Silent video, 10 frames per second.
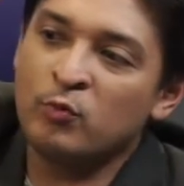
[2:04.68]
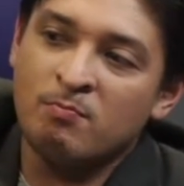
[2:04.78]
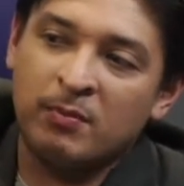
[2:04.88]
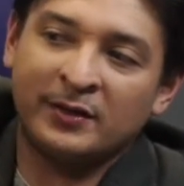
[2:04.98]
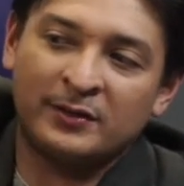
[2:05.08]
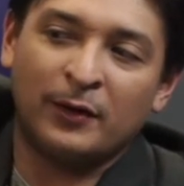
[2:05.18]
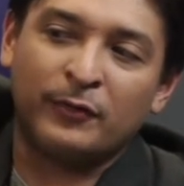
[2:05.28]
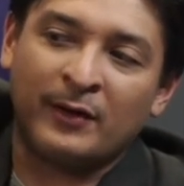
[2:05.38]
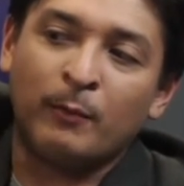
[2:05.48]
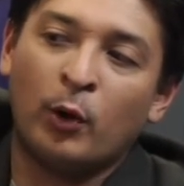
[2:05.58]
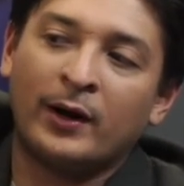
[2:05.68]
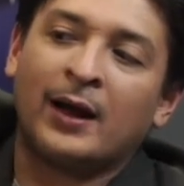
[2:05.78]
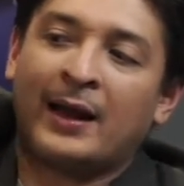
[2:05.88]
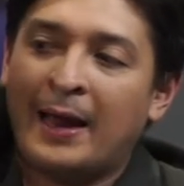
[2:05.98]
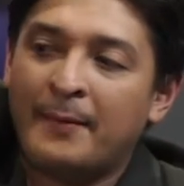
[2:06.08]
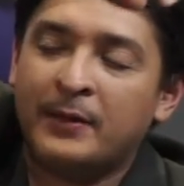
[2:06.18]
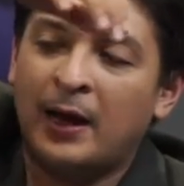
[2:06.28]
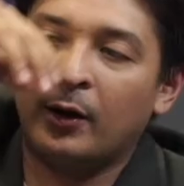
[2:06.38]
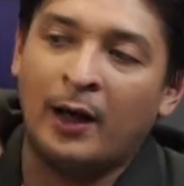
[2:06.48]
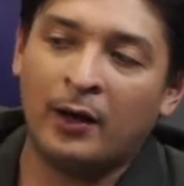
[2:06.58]
You must have somewhat climbed
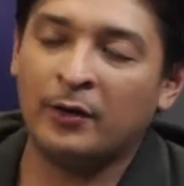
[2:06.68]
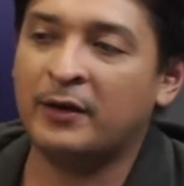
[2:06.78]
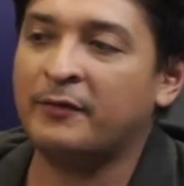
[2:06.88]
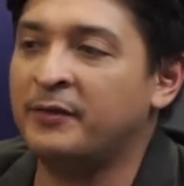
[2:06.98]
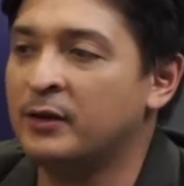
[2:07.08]
out. How's that feel?